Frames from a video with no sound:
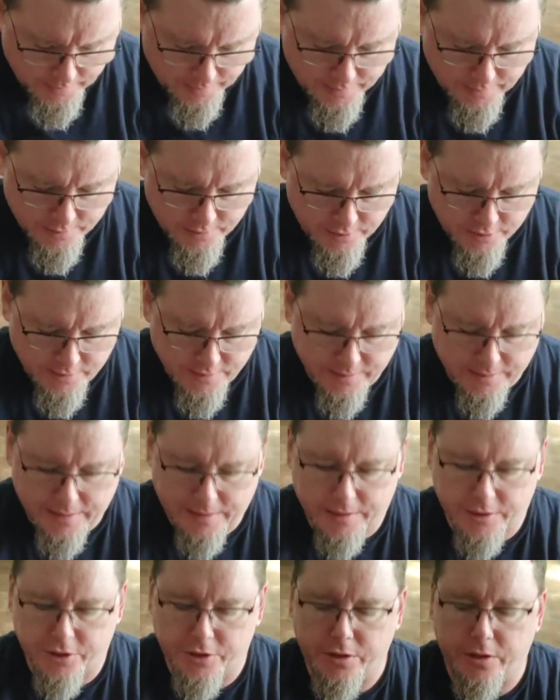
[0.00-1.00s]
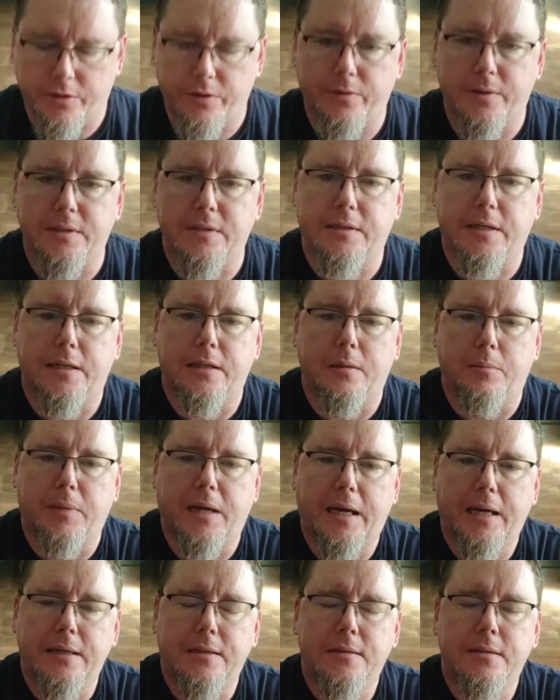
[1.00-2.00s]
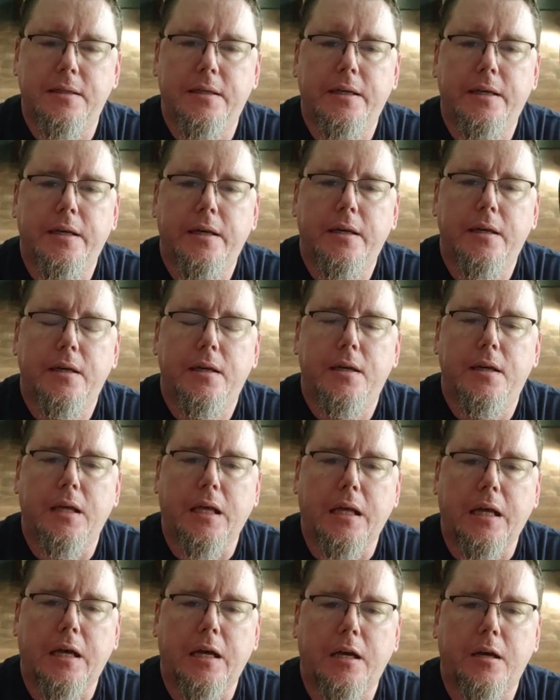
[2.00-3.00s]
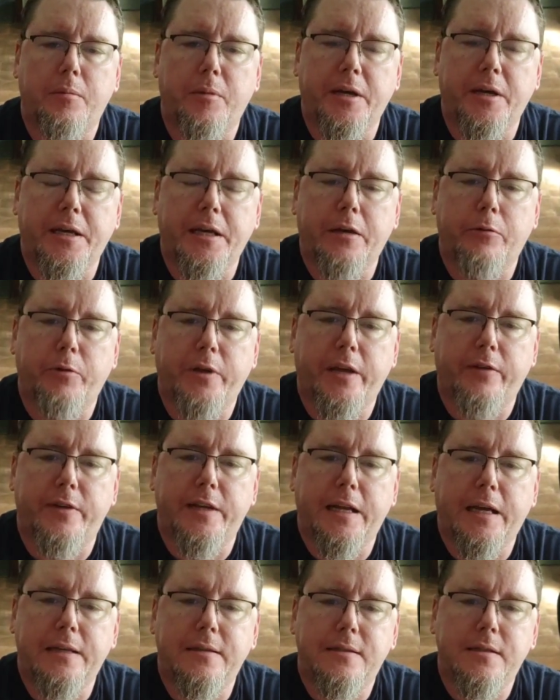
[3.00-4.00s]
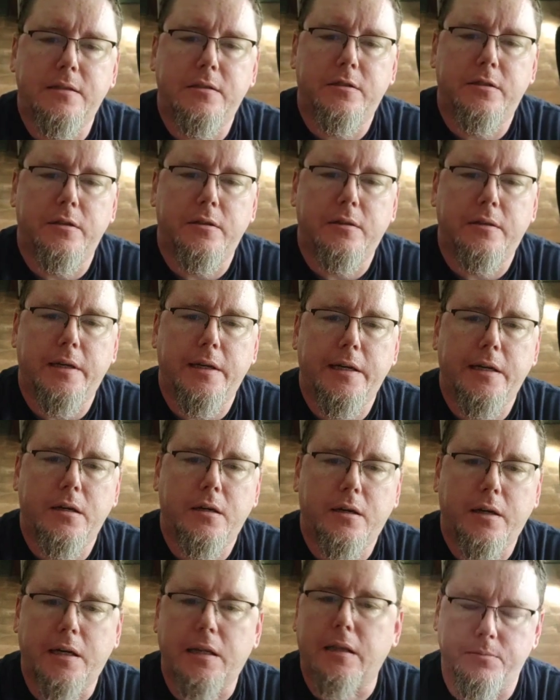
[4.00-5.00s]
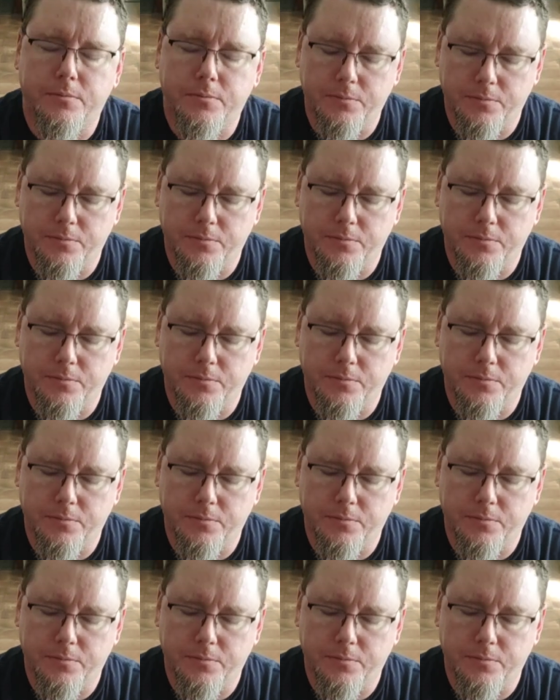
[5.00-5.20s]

And then just to kind of show you inside the box, again, we have a nice insert there, and